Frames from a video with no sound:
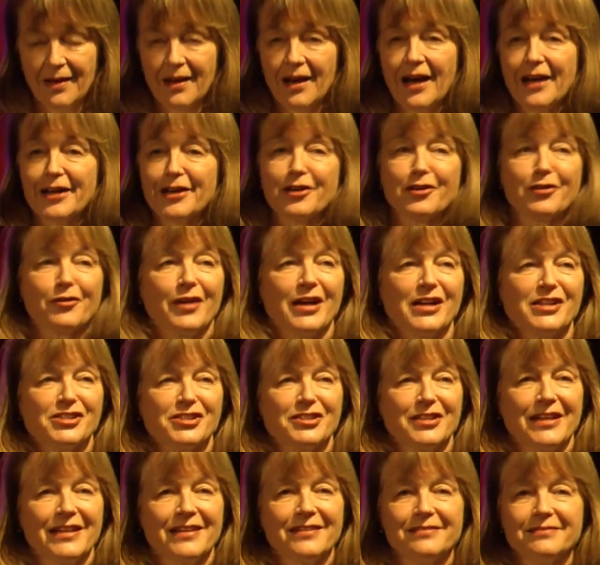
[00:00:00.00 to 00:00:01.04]
I
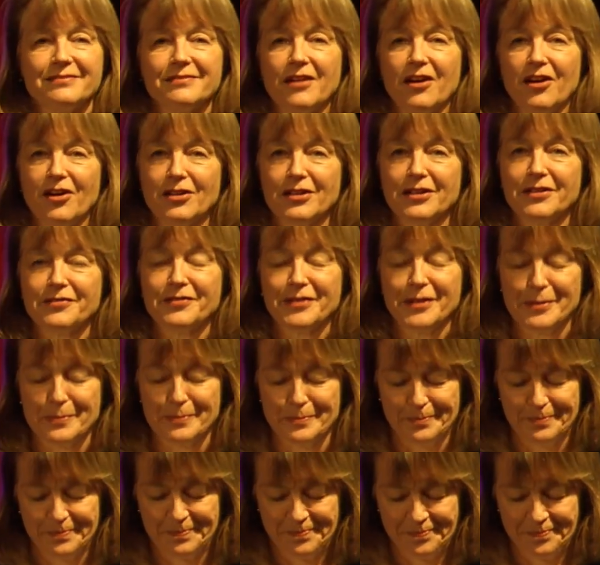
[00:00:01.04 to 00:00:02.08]
congratulate all of them.